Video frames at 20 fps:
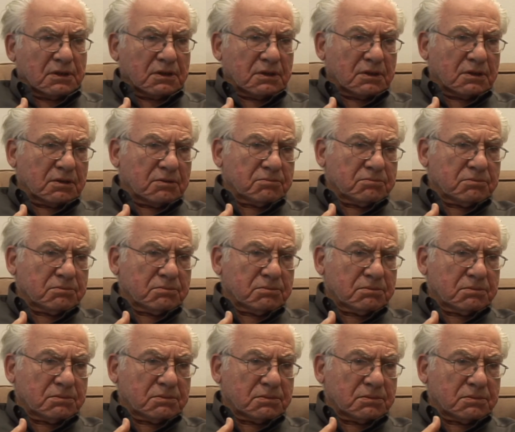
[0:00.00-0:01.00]
um
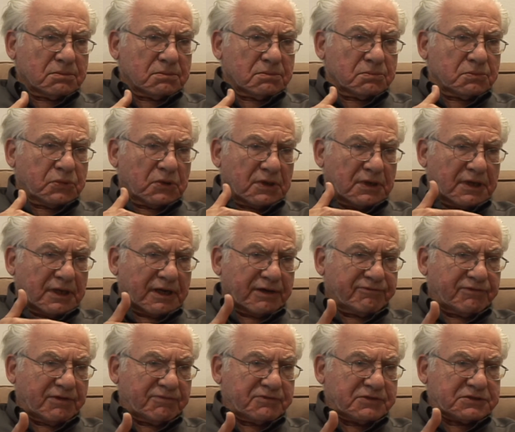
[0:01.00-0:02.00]
put a lot
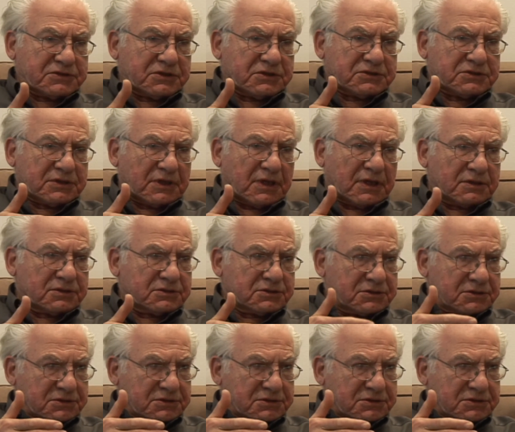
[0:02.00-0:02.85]
of emphasis on,